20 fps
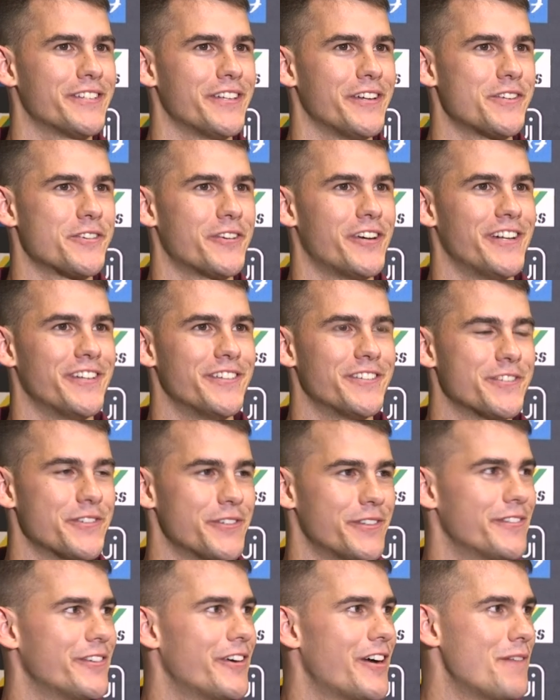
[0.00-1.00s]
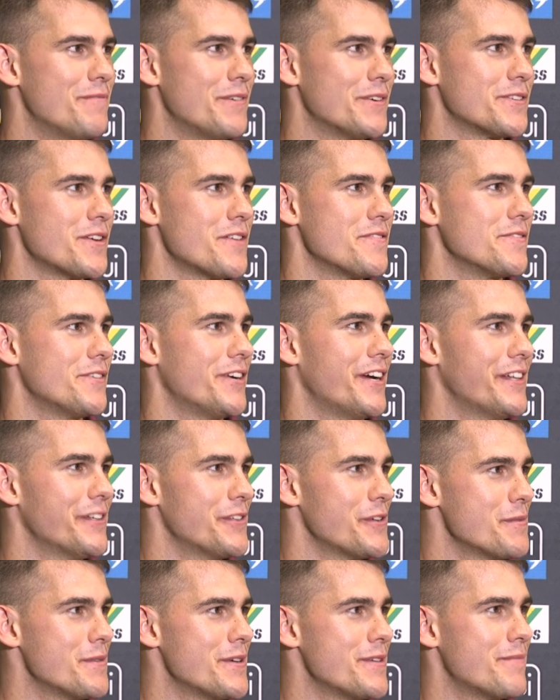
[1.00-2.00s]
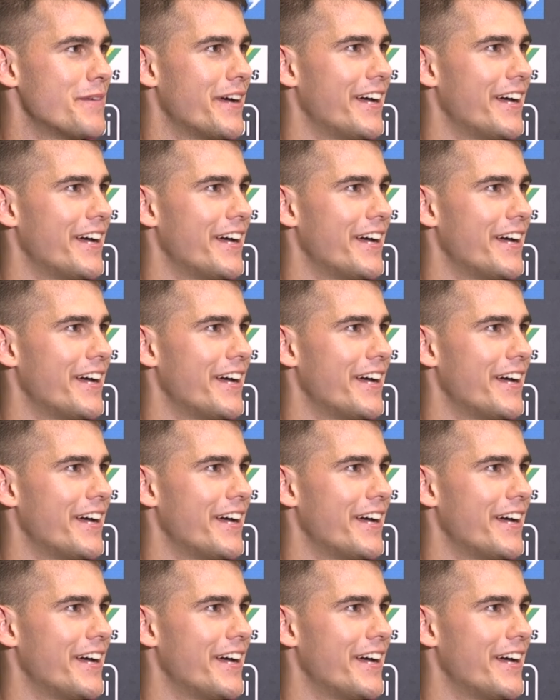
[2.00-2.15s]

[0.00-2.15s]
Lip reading: so I try and sort of hide myself away a little bit.